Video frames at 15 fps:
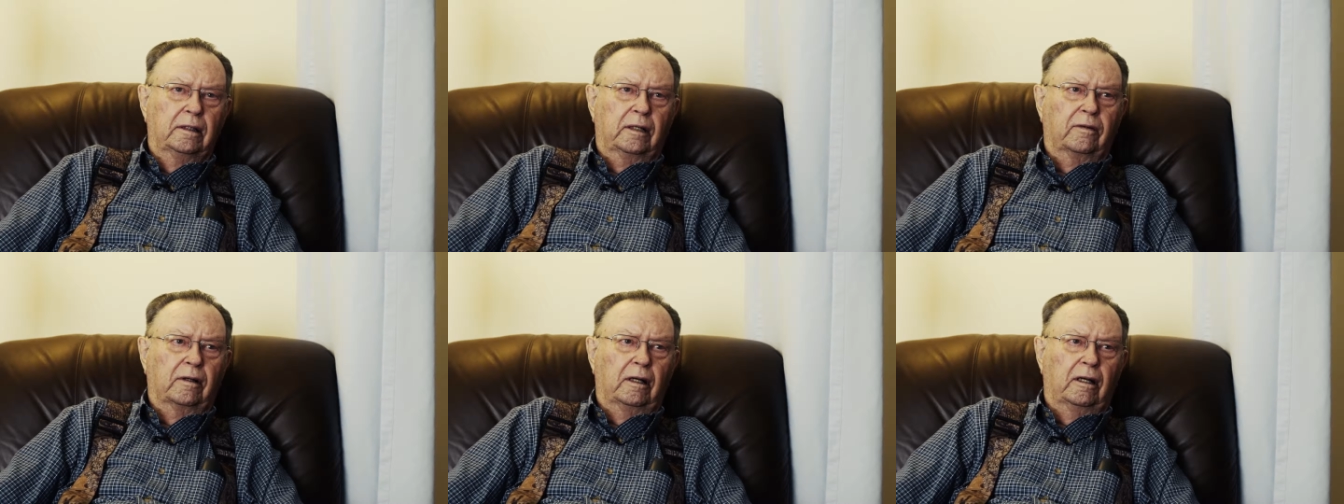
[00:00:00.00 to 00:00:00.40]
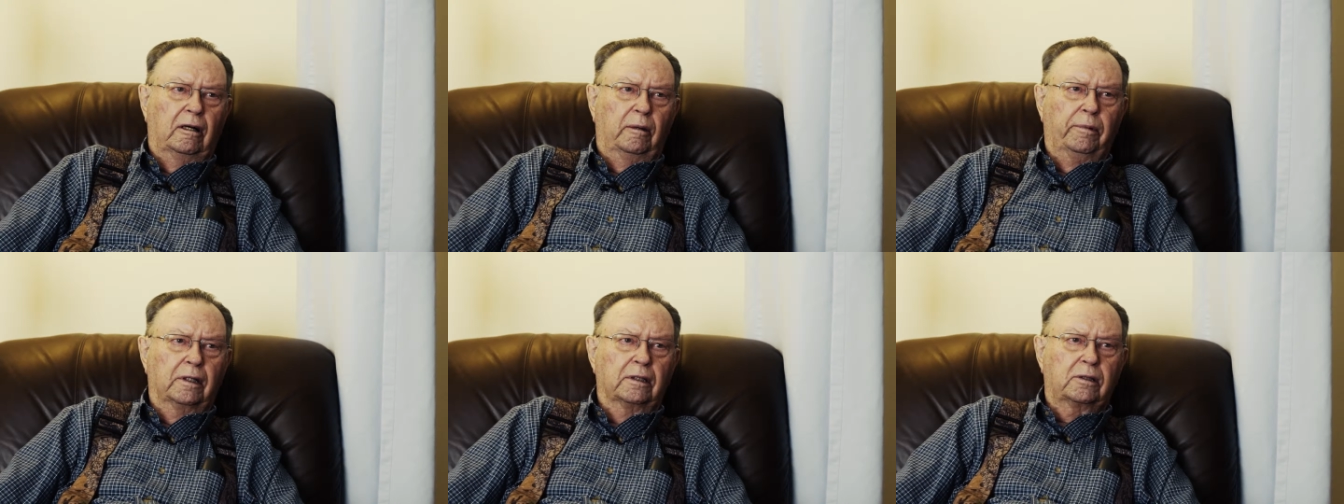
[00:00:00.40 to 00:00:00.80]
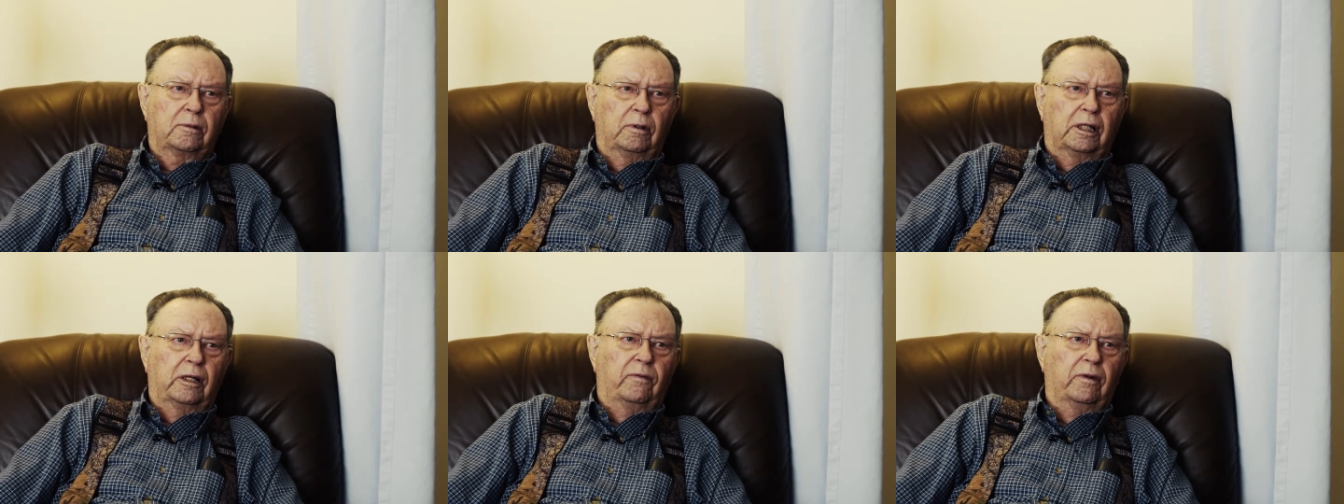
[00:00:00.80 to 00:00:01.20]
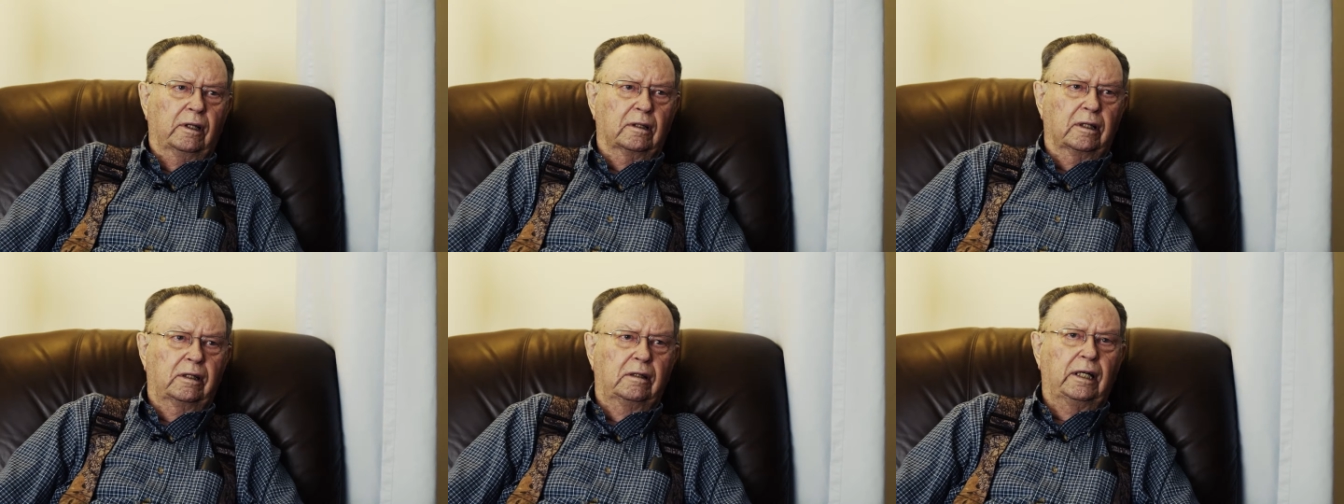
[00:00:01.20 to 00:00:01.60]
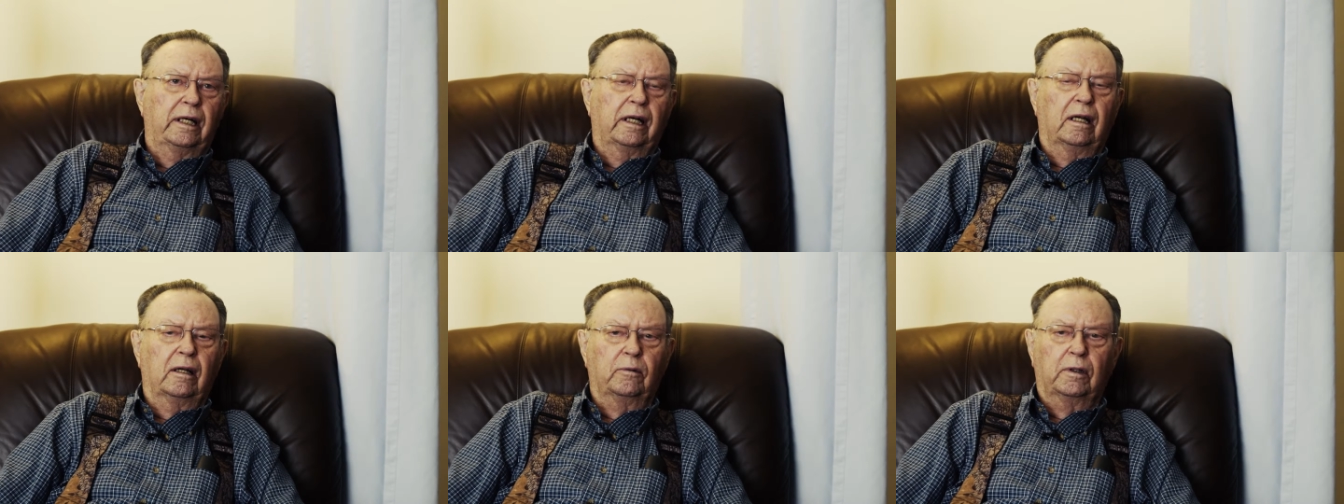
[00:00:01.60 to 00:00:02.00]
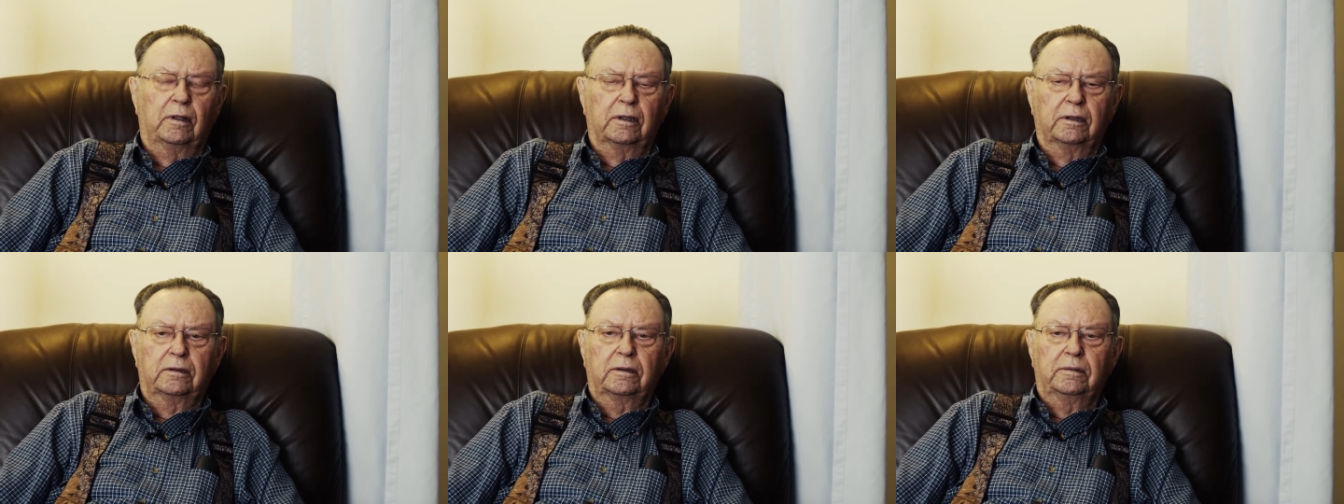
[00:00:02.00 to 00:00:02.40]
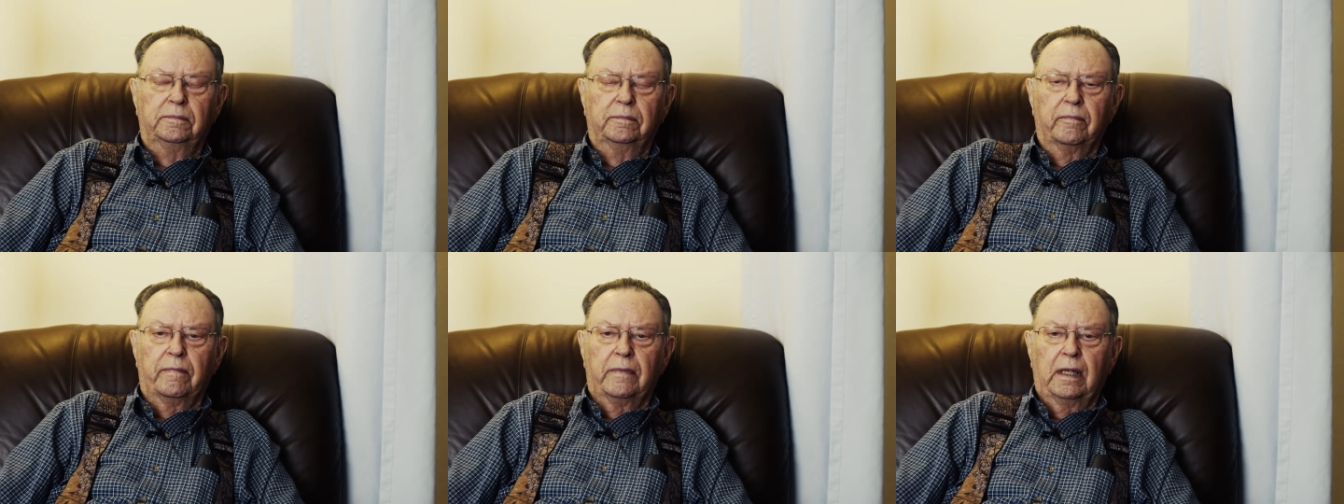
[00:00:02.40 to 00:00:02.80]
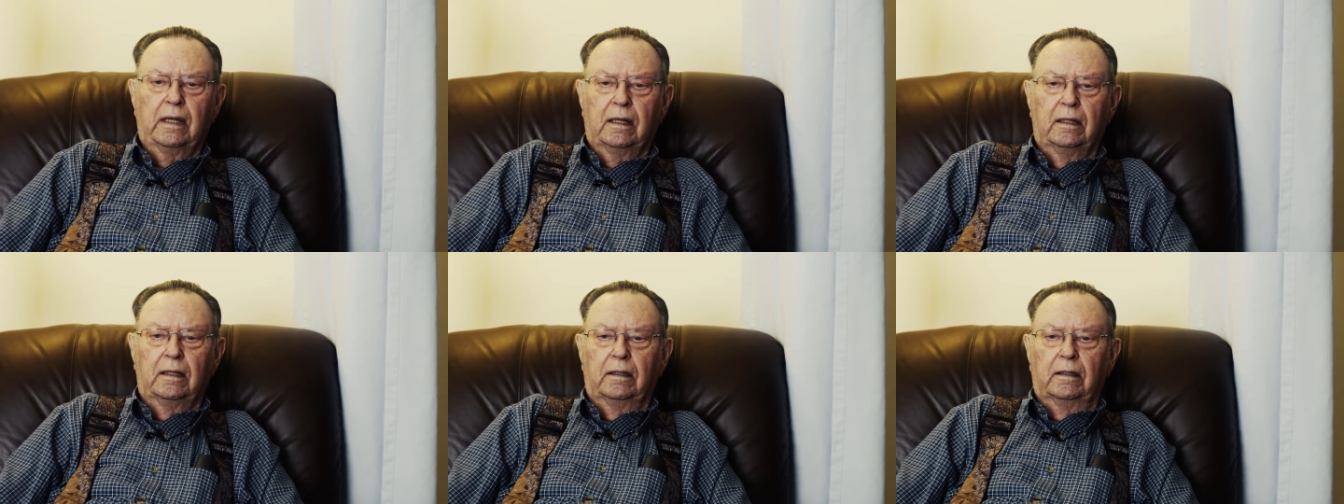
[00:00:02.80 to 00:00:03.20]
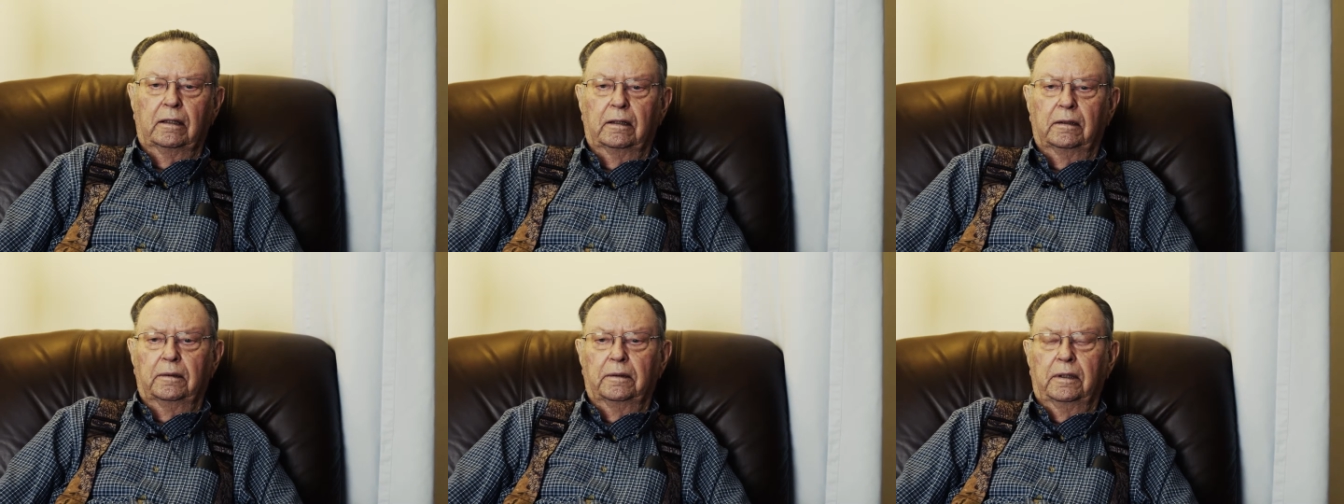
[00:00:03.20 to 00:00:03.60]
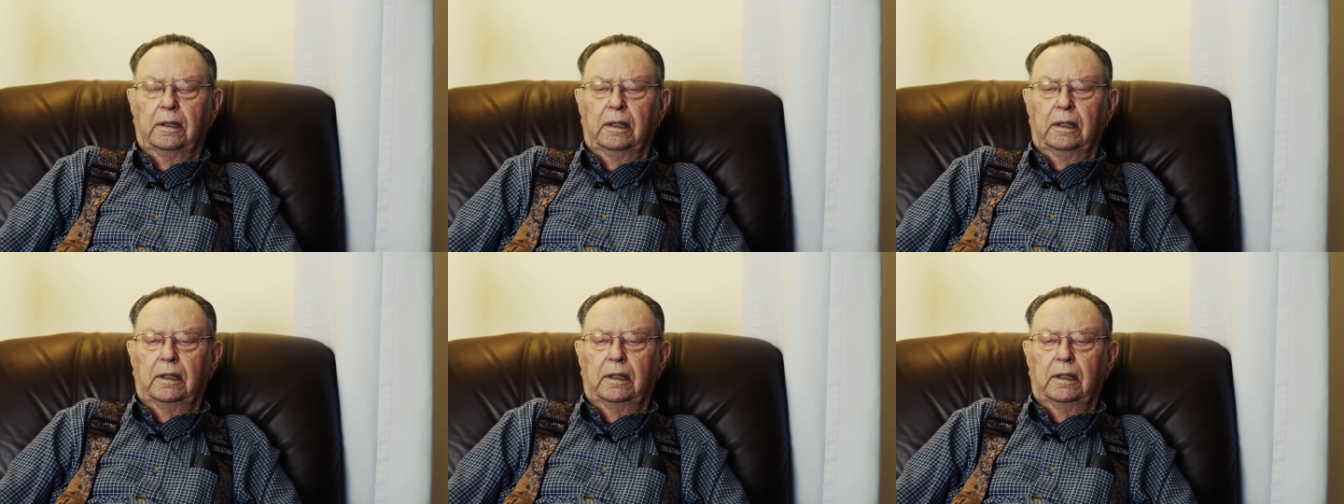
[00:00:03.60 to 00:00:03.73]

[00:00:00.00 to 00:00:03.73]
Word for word: of uh, the lobbyists, whatever their title was. Uh,